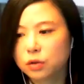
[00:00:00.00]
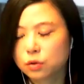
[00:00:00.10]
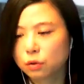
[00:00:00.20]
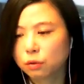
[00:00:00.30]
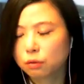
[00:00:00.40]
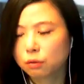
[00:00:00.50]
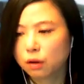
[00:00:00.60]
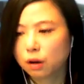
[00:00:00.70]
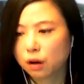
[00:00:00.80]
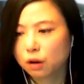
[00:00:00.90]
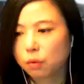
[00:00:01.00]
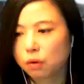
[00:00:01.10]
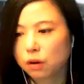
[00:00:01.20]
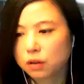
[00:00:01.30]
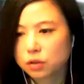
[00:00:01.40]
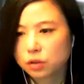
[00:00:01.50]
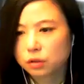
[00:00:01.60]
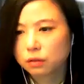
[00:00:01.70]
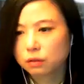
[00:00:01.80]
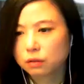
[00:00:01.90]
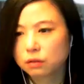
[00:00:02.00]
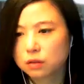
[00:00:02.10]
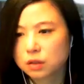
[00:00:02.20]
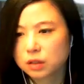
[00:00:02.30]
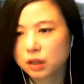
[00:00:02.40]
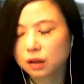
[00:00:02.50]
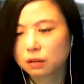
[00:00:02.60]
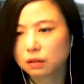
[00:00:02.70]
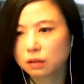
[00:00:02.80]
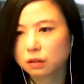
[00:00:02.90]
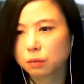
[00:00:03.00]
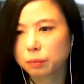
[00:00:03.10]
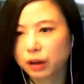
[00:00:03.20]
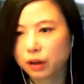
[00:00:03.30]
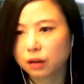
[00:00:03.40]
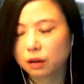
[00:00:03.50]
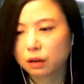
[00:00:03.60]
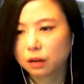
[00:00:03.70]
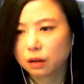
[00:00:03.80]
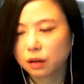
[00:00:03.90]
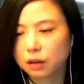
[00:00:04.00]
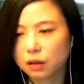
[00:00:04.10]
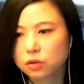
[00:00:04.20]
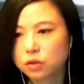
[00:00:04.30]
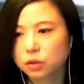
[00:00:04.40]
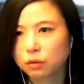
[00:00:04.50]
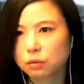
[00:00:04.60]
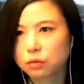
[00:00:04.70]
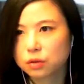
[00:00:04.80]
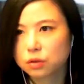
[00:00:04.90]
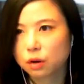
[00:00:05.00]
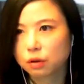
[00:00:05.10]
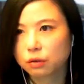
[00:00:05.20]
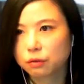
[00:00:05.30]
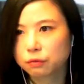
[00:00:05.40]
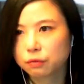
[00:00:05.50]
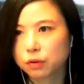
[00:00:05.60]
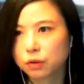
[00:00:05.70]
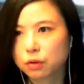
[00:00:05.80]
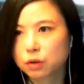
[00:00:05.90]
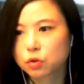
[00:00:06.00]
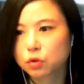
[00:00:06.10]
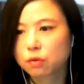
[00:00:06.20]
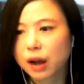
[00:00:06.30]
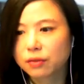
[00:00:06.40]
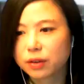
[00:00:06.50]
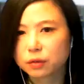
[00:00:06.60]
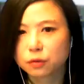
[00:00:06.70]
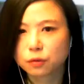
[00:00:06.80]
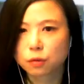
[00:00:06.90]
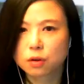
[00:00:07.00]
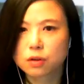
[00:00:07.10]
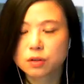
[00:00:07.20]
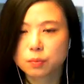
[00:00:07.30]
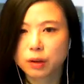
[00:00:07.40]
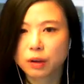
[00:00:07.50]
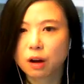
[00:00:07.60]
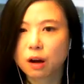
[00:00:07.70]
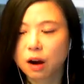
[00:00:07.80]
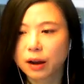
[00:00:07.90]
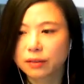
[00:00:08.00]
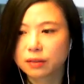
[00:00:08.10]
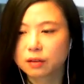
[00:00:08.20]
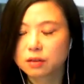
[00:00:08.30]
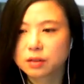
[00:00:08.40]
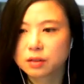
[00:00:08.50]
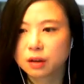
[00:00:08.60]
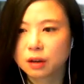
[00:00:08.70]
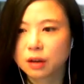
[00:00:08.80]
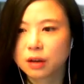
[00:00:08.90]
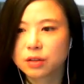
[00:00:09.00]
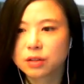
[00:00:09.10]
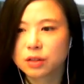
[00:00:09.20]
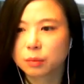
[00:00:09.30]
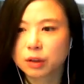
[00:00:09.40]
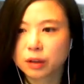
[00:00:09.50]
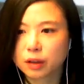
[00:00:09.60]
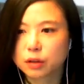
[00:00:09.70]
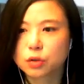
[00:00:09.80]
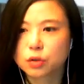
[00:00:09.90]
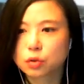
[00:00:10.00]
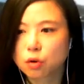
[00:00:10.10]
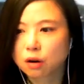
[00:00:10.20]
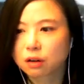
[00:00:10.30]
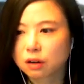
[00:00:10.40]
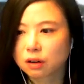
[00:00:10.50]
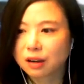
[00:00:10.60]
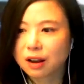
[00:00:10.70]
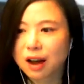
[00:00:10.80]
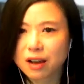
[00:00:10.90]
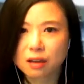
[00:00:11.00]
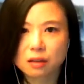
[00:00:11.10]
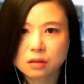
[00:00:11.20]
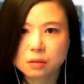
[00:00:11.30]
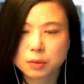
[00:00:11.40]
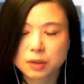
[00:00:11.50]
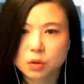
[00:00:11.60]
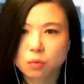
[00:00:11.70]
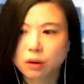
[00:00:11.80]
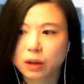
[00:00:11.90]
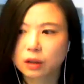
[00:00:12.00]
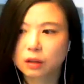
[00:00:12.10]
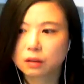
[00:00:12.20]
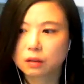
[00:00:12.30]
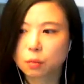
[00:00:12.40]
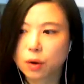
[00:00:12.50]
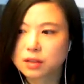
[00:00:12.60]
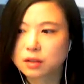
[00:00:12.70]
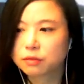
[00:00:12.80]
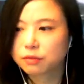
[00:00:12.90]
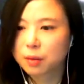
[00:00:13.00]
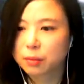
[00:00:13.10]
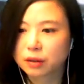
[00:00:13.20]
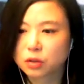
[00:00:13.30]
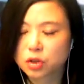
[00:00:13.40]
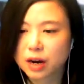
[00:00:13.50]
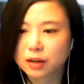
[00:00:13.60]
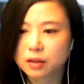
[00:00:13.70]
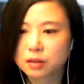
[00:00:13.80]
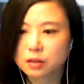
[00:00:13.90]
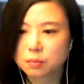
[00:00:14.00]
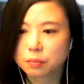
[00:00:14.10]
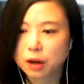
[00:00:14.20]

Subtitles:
so I wanted to dig a little bit into sort of, the driving force behind this seemingly stronger alliance between the Western pharma and Chinese